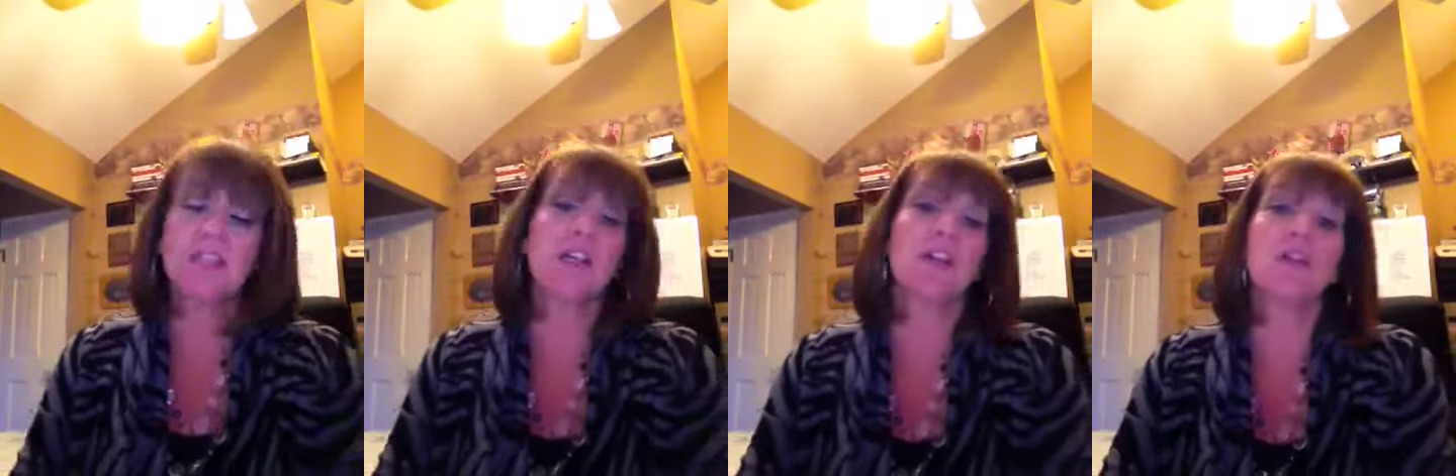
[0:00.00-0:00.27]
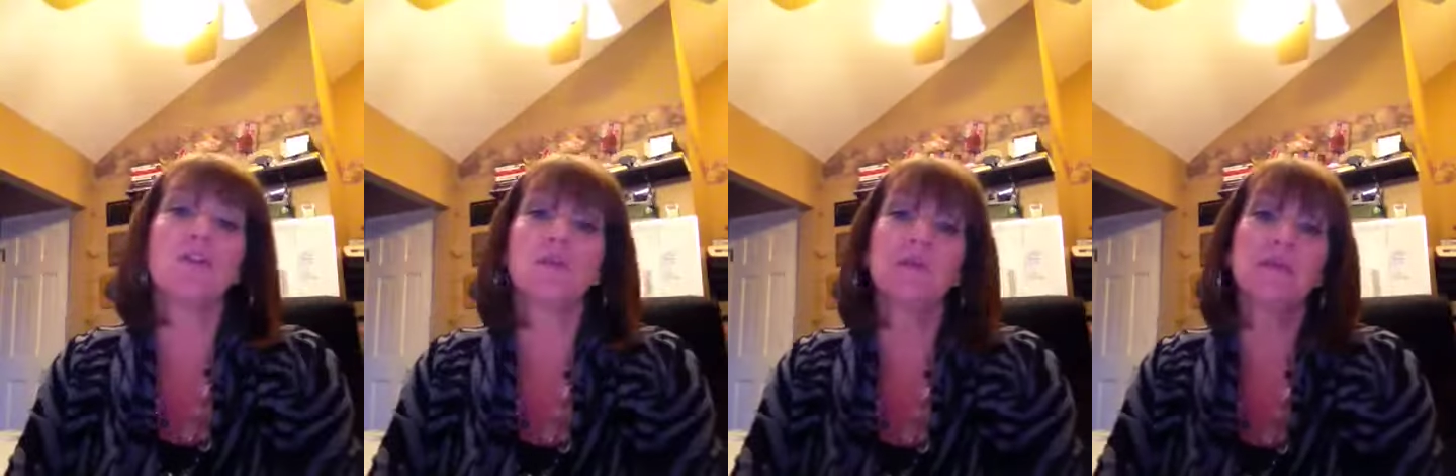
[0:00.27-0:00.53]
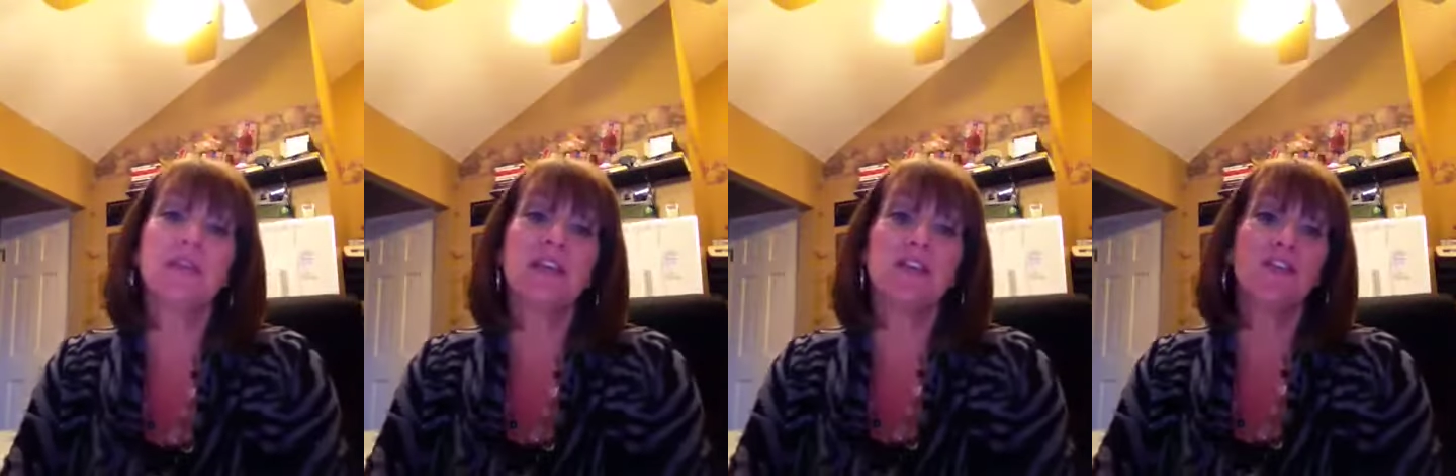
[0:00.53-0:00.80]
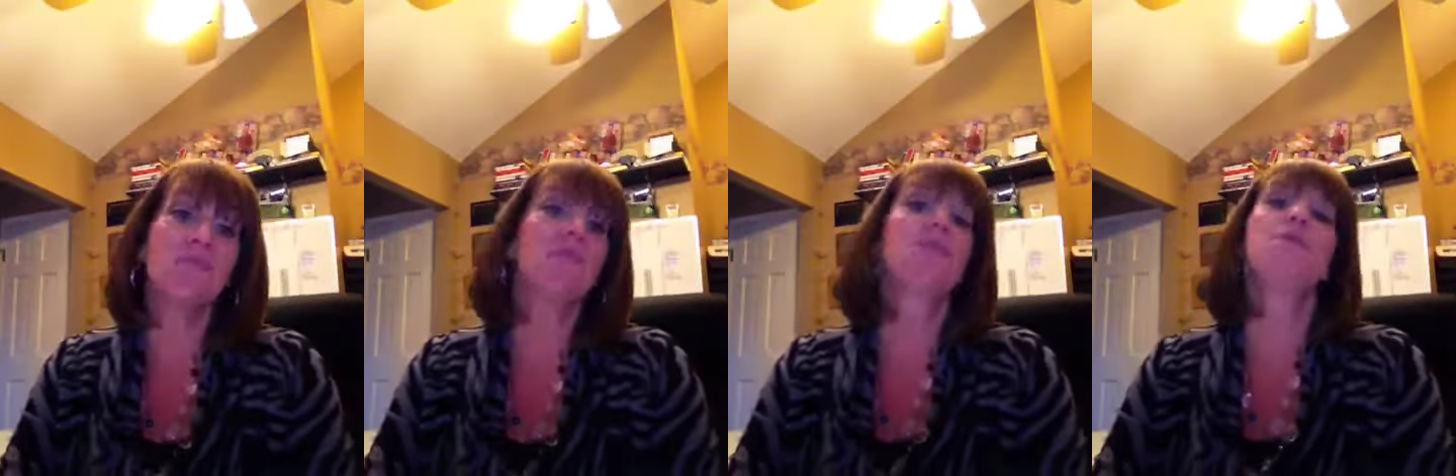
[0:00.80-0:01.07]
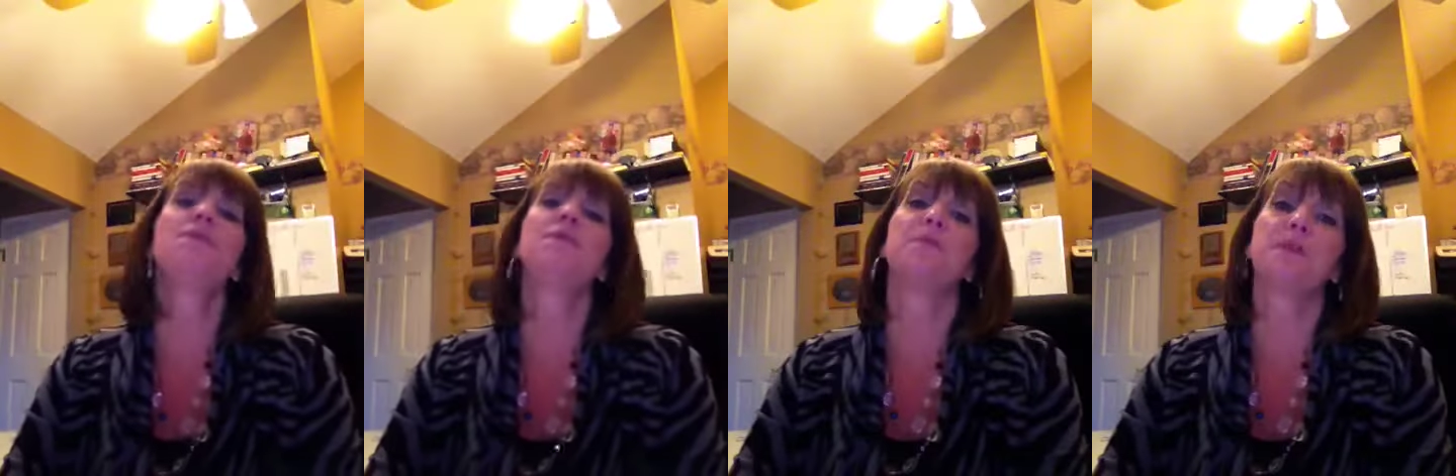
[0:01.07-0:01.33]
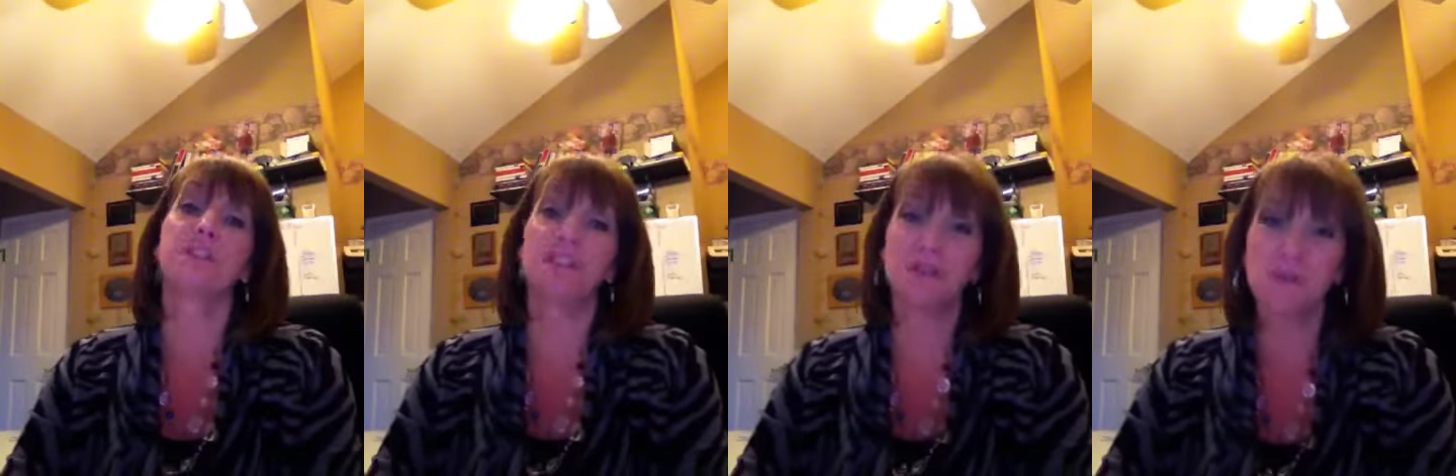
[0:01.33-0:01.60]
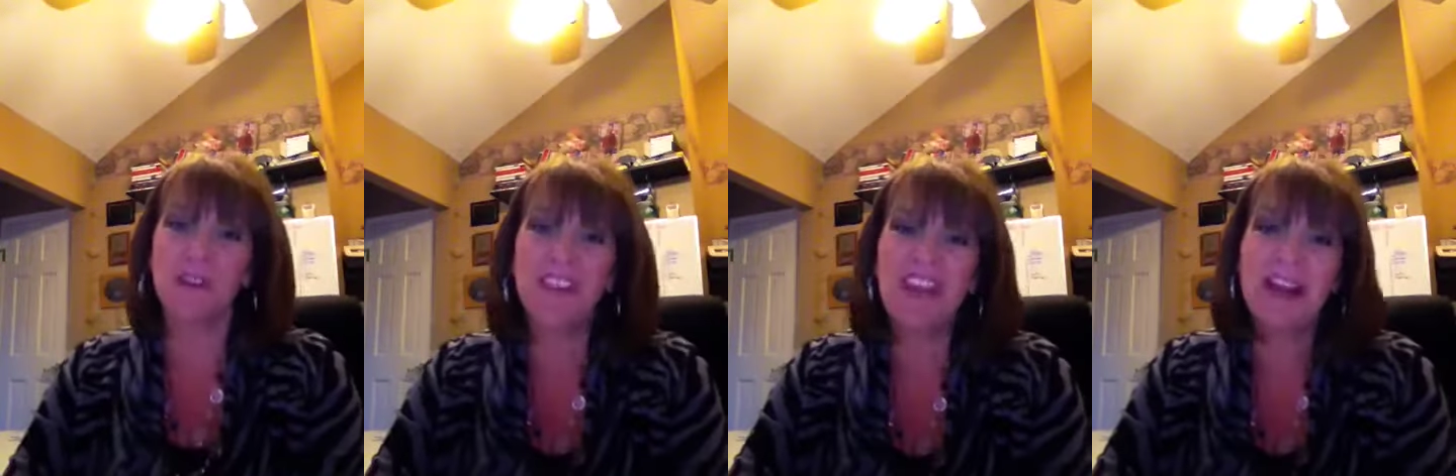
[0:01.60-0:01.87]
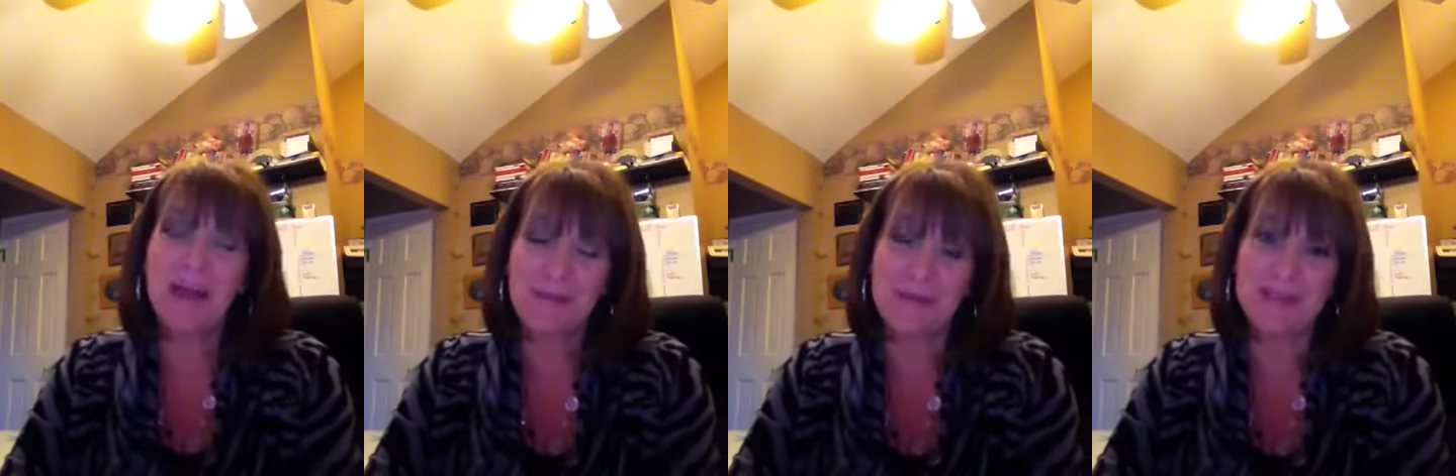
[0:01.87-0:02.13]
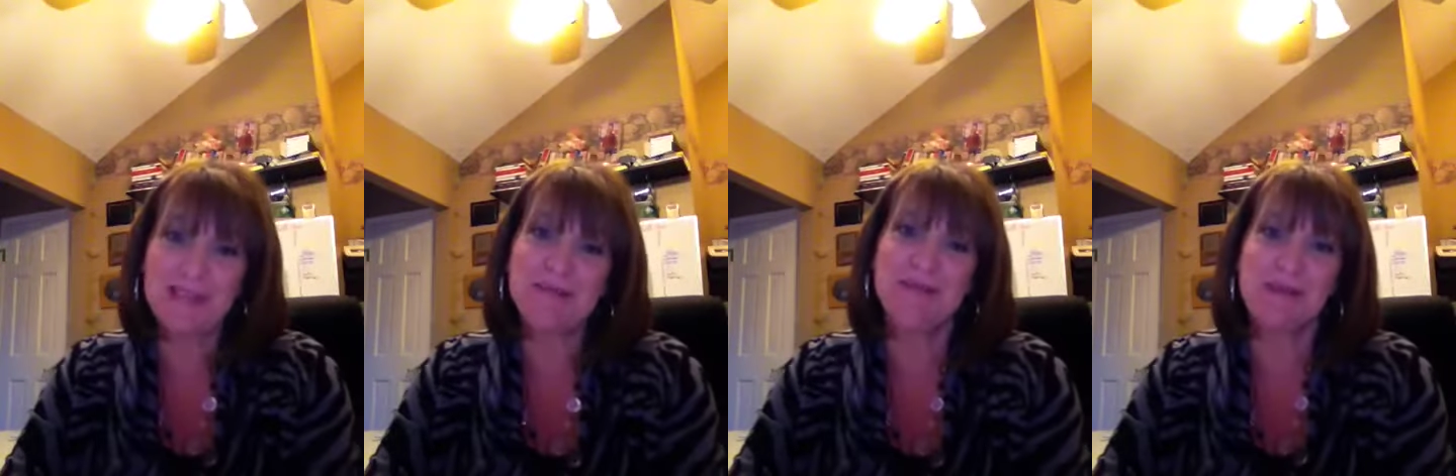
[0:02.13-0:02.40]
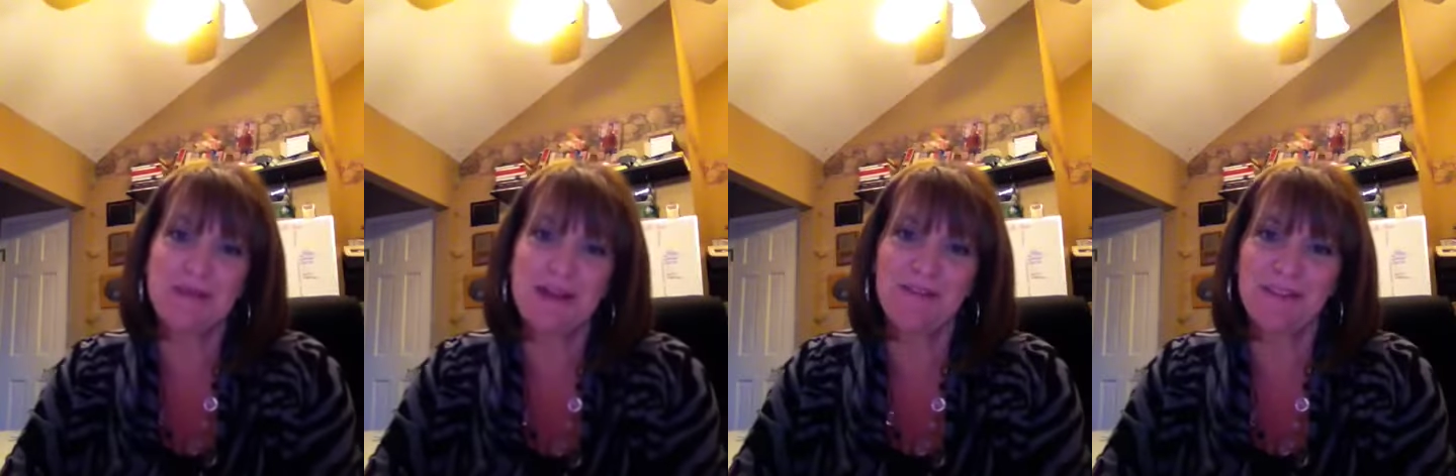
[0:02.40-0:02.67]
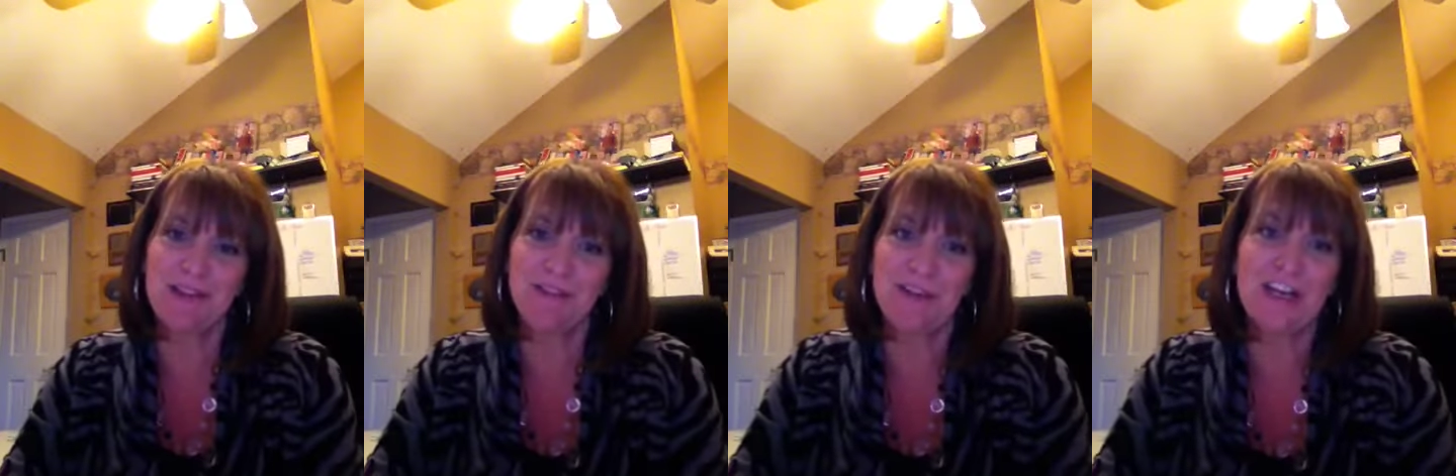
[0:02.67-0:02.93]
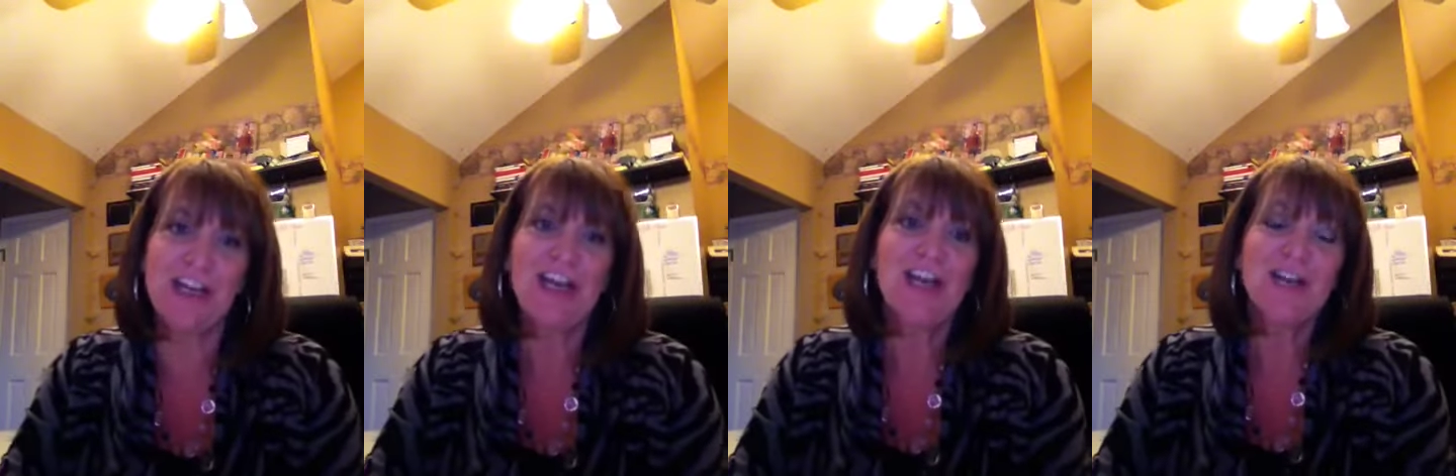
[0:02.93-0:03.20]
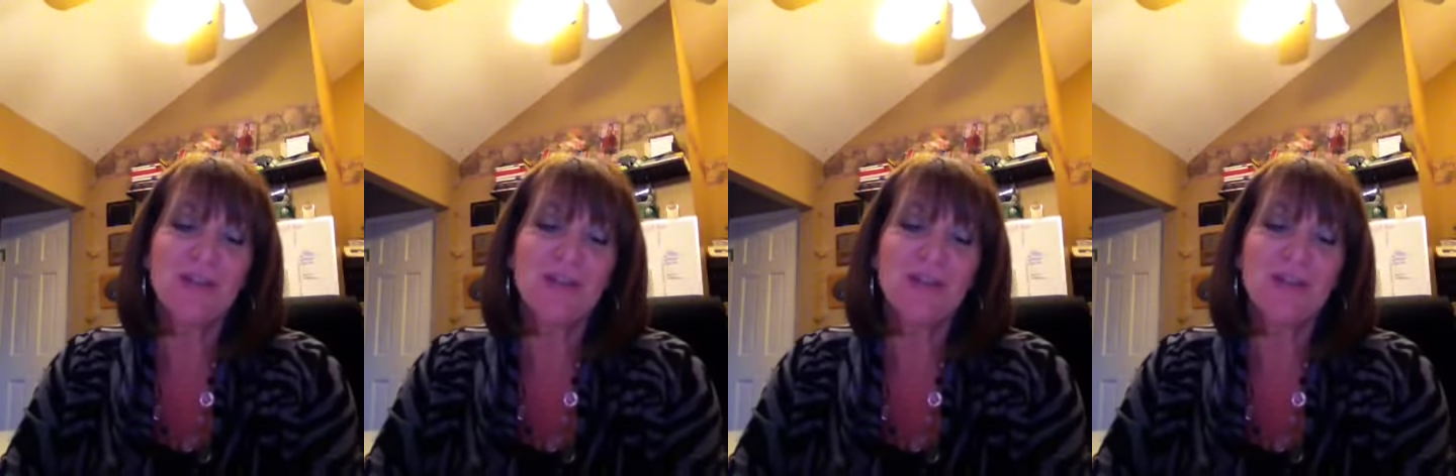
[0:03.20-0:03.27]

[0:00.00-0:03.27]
to close interviews, but there's one that happens to be my favorite.